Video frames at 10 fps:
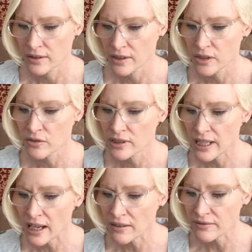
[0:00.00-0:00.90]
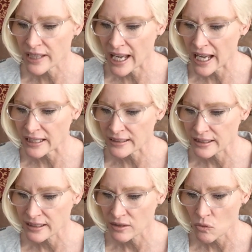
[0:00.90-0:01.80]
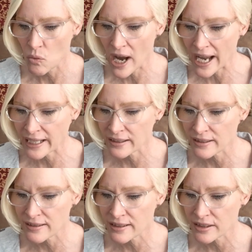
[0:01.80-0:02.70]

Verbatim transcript: You love that wild